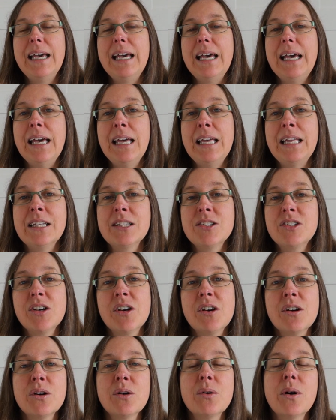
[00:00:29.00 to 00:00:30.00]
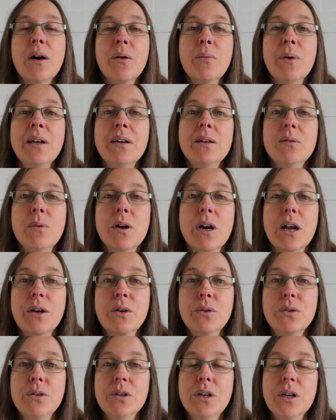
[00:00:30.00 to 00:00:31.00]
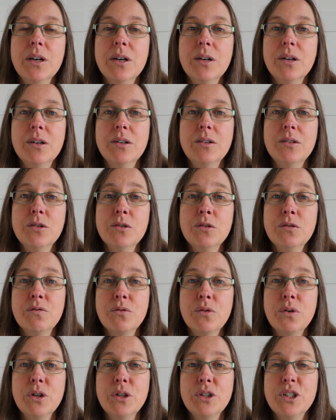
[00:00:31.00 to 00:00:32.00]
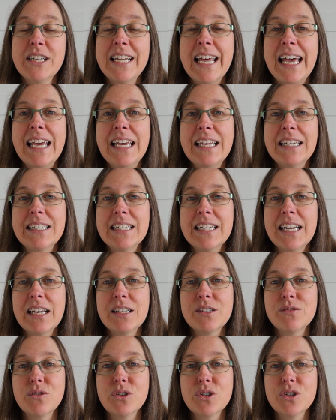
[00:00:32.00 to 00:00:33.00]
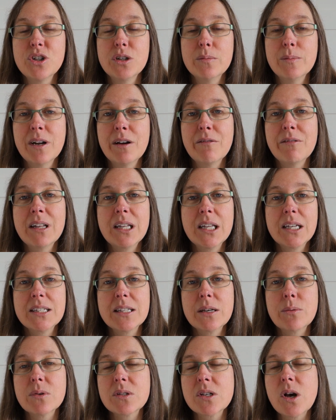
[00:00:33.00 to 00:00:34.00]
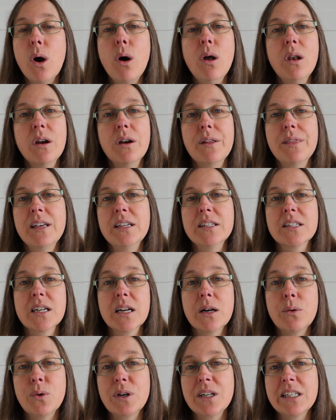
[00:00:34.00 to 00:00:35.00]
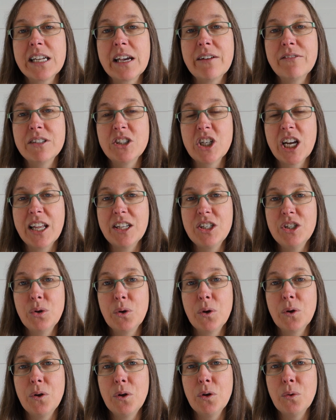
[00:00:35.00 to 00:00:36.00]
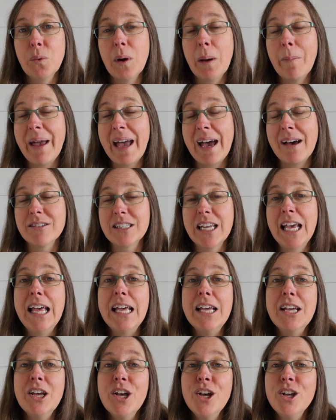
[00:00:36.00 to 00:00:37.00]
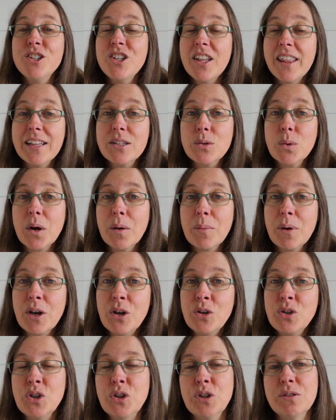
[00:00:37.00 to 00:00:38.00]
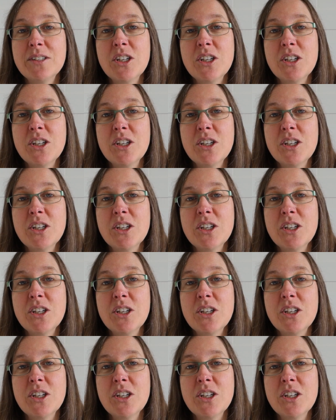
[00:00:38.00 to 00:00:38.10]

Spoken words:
And so I wondered what I could do for you today in today's FlossTube, and I realised there was a whole lot of things that I wanted to have a chat to you about. So that's what I'm going to do.